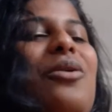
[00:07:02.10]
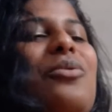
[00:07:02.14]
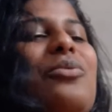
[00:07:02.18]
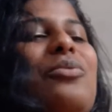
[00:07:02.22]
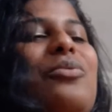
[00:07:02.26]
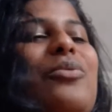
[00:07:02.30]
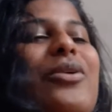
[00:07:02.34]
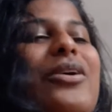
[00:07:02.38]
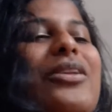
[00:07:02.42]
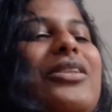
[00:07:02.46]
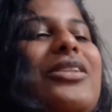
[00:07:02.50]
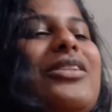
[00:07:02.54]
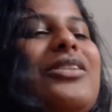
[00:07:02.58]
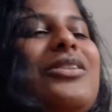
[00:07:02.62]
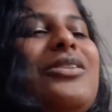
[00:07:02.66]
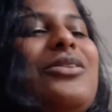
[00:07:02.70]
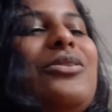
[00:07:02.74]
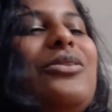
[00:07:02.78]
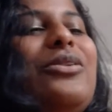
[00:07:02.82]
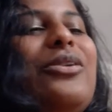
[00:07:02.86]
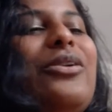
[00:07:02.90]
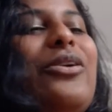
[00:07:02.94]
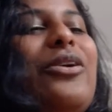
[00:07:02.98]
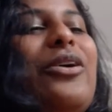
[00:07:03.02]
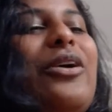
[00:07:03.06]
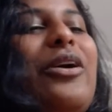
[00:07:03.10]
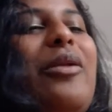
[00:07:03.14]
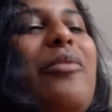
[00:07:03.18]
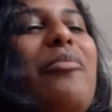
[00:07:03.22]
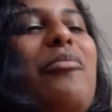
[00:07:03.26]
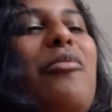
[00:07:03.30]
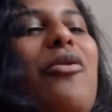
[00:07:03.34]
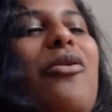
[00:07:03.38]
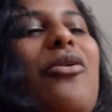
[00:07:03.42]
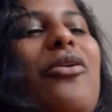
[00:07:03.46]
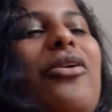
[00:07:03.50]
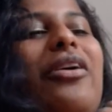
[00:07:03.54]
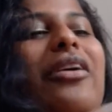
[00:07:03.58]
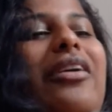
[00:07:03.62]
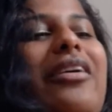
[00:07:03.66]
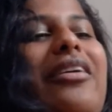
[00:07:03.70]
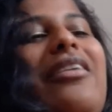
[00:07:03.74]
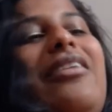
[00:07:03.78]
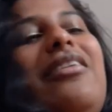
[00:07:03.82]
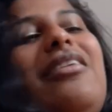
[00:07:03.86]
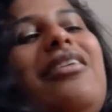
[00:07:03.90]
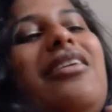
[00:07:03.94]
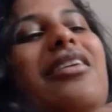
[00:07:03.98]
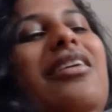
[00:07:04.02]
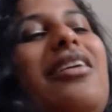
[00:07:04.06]
wants to learn more
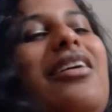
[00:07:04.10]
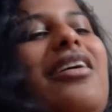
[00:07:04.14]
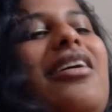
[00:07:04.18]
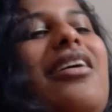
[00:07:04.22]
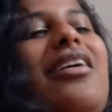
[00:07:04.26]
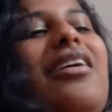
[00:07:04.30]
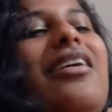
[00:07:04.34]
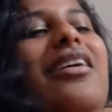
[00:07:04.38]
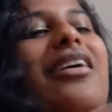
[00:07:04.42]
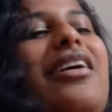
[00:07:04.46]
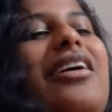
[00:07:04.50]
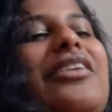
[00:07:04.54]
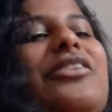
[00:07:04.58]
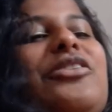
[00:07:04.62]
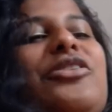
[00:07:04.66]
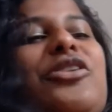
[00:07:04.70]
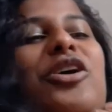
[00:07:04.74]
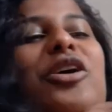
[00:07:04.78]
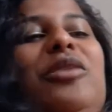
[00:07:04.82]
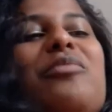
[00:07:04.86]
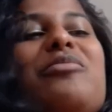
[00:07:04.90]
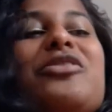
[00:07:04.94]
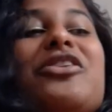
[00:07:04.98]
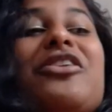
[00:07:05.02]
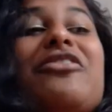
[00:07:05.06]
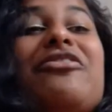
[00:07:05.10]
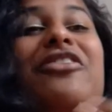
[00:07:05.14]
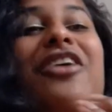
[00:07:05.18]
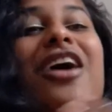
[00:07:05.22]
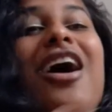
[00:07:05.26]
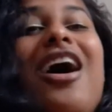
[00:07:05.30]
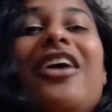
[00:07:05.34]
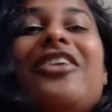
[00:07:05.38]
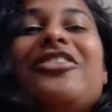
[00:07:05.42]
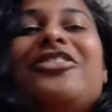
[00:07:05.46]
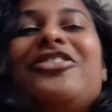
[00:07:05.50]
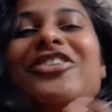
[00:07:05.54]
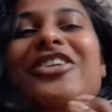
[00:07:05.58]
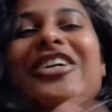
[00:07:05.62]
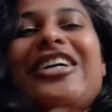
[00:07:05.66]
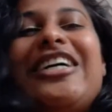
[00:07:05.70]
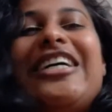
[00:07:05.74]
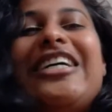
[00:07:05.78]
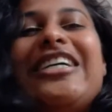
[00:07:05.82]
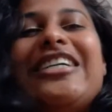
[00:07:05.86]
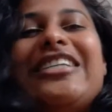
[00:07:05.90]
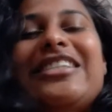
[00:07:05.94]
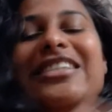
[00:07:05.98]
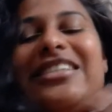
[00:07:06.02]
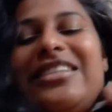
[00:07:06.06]
in terms of
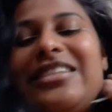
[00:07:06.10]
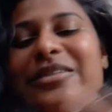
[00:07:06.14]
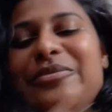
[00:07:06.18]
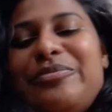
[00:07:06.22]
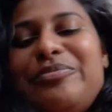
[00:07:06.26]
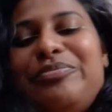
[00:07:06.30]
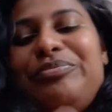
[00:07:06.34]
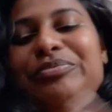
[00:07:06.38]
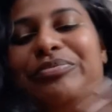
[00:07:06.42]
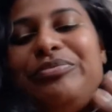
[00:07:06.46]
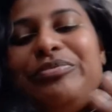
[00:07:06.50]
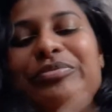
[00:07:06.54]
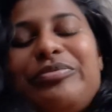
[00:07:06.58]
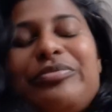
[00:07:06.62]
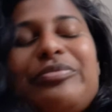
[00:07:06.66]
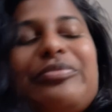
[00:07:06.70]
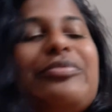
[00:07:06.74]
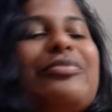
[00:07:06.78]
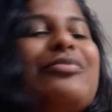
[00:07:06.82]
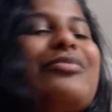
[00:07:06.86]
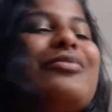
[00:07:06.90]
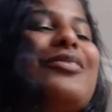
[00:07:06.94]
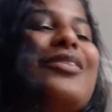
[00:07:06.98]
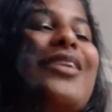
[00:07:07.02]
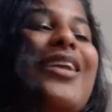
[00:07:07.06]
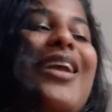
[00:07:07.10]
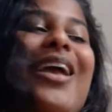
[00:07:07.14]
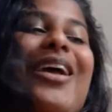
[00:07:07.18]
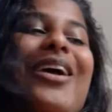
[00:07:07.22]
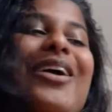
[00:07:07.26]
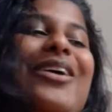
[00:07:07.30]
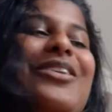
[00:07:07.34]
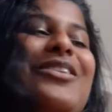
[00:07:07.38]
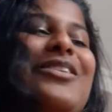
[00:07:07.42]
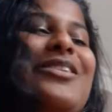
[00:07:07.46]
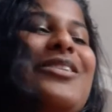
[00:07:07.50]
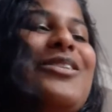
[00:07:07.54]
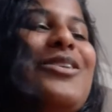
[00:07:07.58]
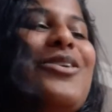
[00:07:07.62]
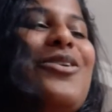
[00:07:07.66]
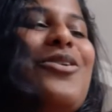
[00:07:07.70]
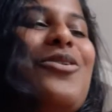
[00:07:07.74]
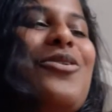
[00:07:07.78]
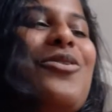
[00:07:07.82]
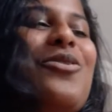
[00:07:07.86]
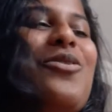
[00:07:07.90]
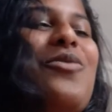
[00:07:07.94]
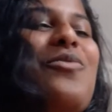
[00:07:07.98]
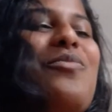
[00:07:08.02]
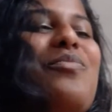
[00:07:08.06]
contrast.
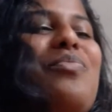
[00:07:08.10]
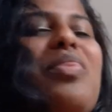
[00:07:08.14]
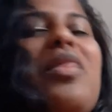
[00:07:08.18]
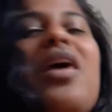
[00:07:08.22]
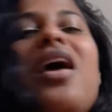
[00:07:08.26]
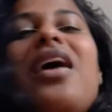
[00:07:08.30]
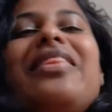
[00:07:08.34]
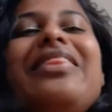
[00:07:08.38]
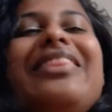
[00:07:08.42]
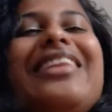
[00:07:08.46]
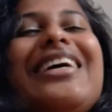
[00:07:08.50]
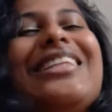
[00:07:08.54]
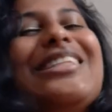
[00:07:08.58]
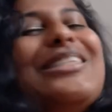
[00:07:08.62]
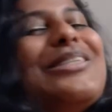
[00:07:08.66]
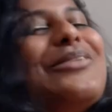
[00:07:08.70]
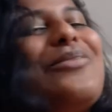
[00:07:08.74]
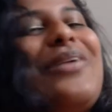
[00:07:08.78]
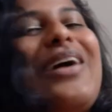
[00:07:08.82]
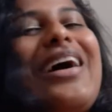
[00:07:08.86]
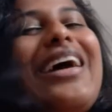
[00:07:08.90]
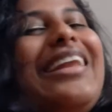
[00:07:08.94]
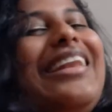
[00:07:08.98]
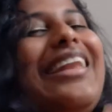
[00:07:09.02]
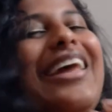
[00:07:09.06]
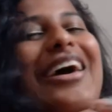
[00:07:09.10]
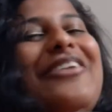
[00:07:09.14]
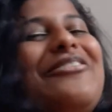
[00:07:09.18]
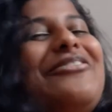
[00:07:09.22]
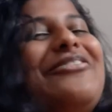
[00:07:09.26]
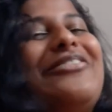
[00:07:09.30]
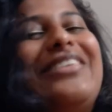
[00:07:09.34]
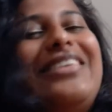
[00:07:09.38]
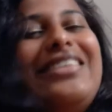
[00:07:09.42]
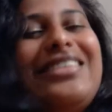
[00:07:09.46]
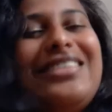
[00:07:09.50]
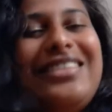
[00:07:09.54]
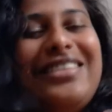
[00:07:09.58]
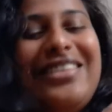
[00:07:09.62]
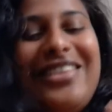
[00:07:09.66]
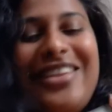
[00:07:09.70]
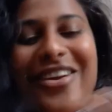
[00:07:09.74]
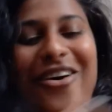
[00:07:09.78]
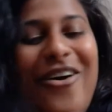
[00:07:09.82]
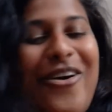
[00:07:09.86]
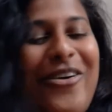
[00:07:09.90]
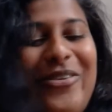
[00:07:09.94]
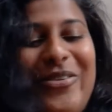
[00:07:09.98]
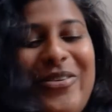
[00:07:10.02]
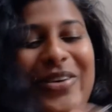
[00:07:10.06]
So that's why life isn't
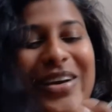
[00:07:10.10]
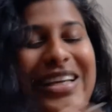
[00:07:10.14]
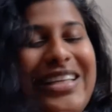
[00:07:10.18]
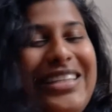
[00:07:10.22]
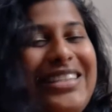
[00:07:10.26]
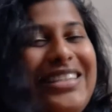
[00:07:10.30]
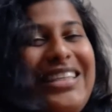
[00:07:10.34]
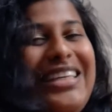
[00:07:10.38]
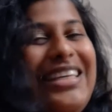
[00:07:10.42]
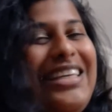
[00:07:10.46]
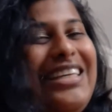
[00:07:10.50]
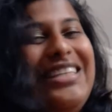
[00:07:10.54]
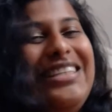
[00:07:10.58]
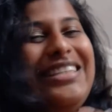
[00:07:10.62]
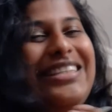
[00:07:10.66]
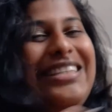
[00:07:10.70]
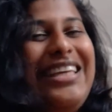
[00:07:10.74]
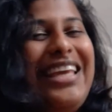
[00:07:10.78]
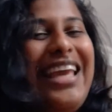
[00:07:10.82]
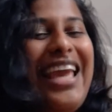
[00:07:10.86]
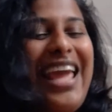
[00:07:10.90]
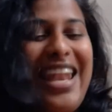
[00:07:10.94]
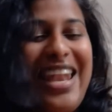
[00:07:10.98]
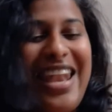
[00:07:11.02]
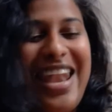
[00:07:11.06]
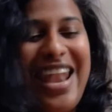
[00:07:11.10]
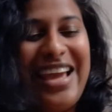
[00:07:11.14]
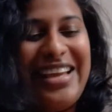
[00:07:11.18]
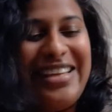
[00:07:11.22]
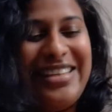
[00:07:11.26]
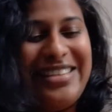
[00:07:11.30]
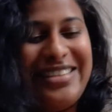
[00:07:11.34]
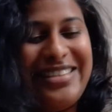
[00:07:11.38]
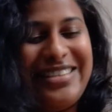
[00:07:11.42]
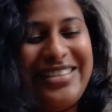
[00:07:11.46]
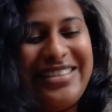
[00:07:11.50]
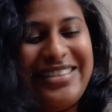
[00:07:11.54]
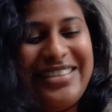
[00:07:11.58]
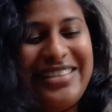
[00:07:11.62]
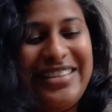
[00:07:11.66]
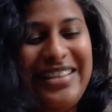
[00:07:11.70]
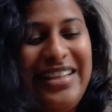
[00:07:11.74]
always easy and nice.